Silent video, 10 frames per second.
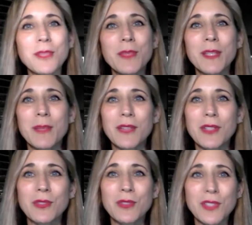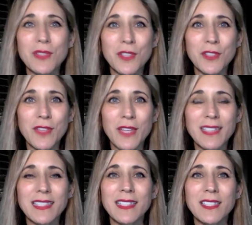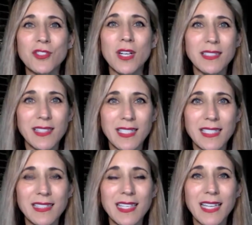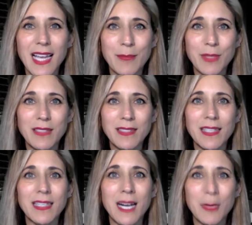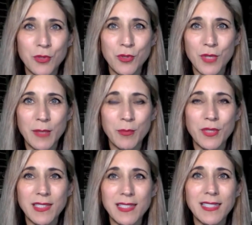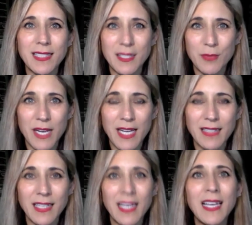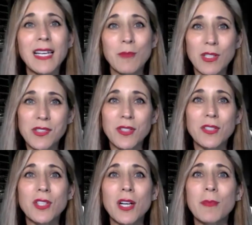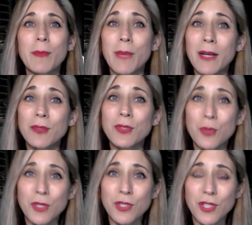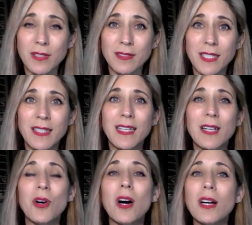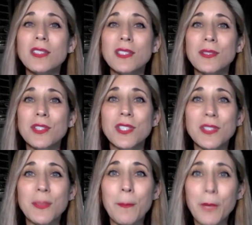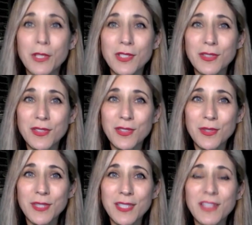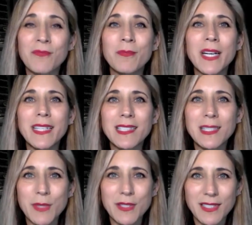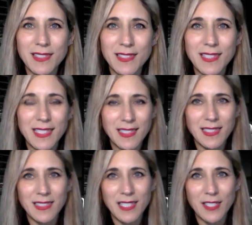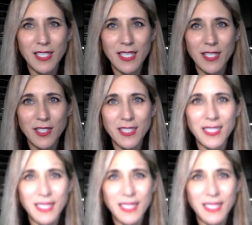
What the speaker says: bit about the Lucifer effect and the atrocities that happened at Abu Ghraib prison in Iraq. And I'm also going to talk about torture. I'll also share some personal stories of my experiences as an interrogator in